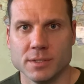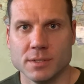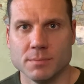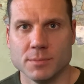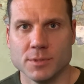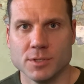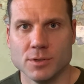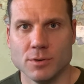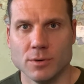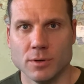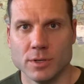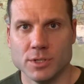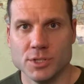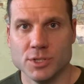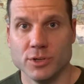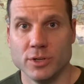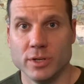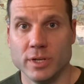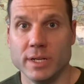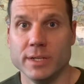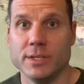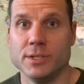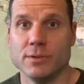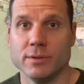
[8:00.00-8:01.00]
score. So you
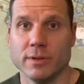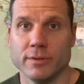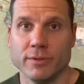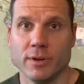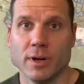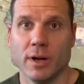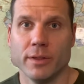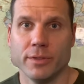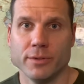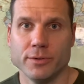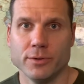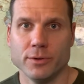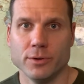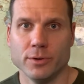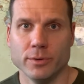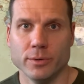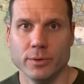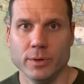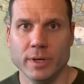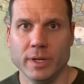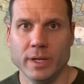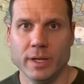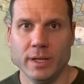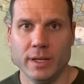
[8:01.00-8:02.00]
need to have gone through
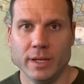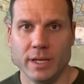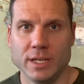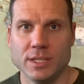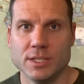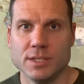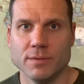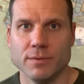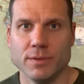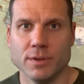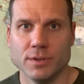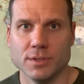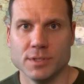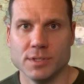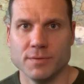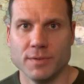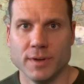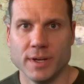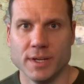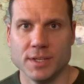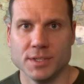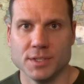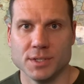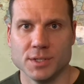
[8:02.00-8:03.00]
each of those
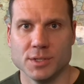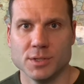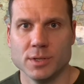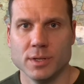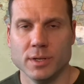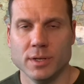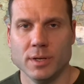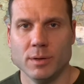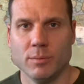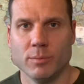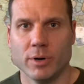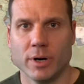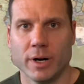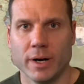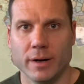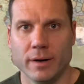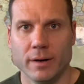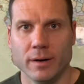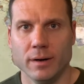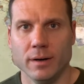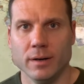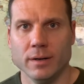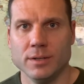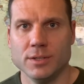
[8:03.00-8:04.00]
phases
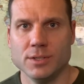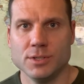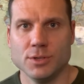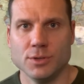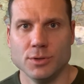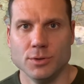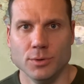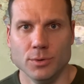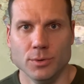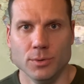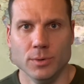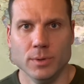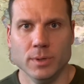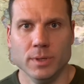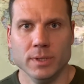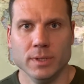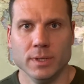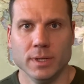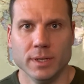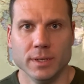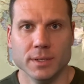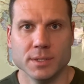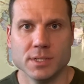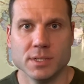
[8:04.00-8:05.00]
prior to
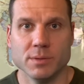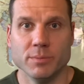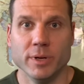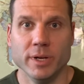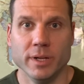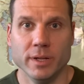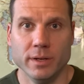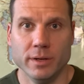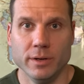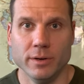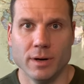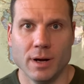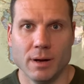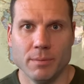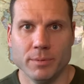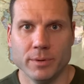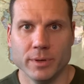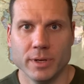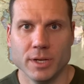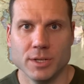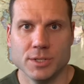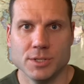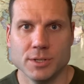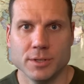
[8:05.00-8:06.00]
uh, submitting your
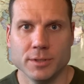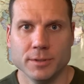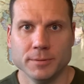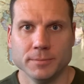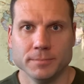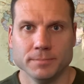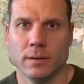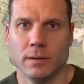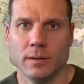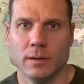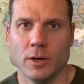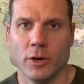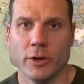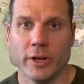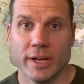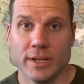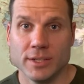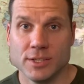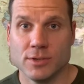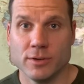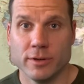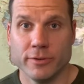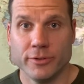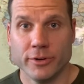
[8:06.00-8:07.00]
application. Okay,
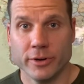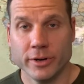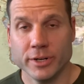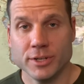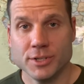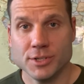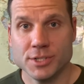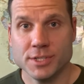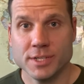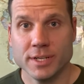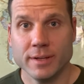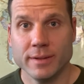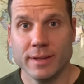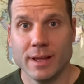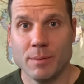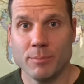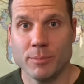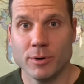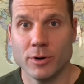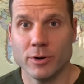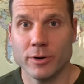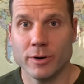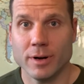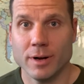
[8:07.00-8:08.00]
so if you're interested in that
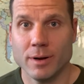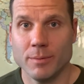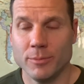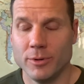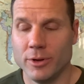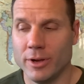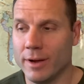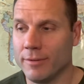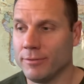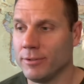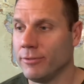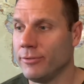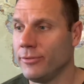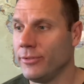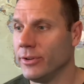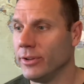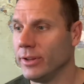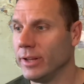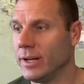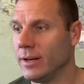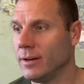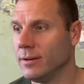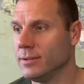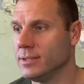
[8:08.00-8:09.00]
program, you have to
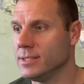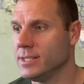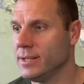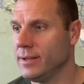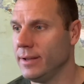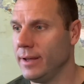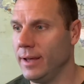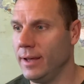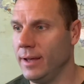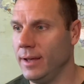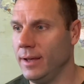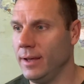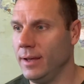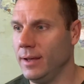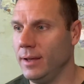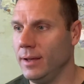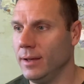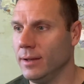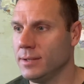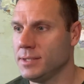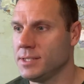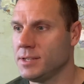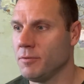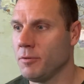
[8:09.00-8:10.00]
fill out
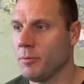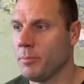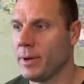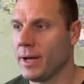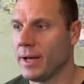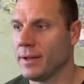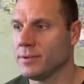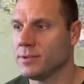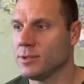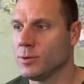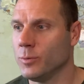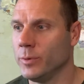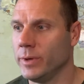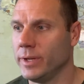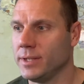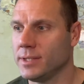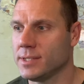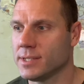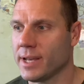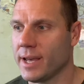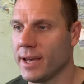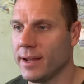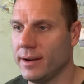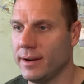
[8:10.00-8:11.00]
a Civil Path to
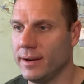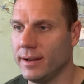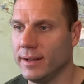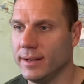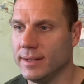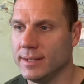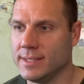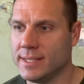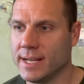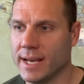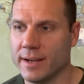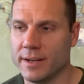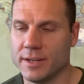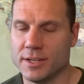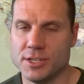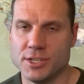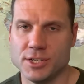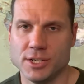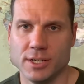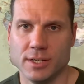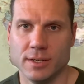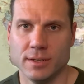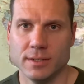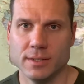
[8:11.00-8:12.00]
Wings candidate data
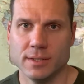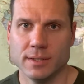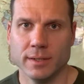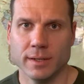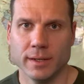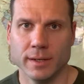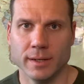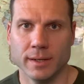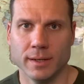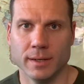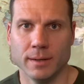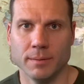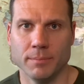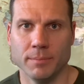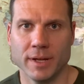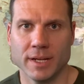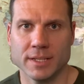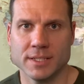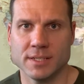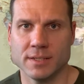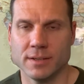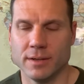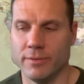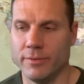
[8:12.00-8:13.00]
sheet. Um,
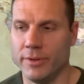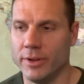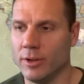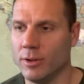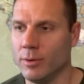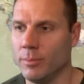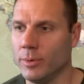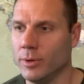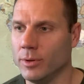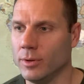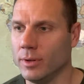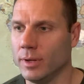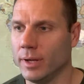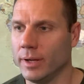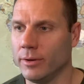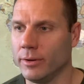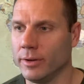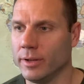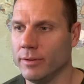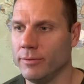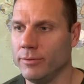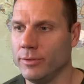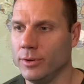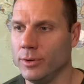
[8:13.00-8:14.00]
that's available. I'll
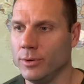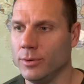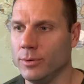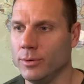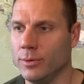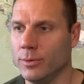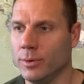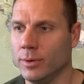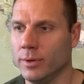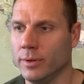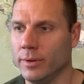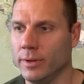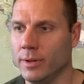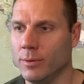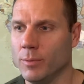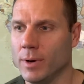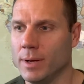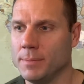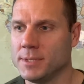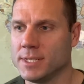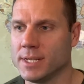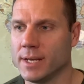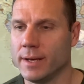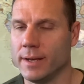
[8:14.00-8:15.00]
give you the
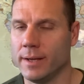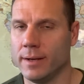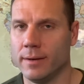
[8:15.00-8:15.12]
website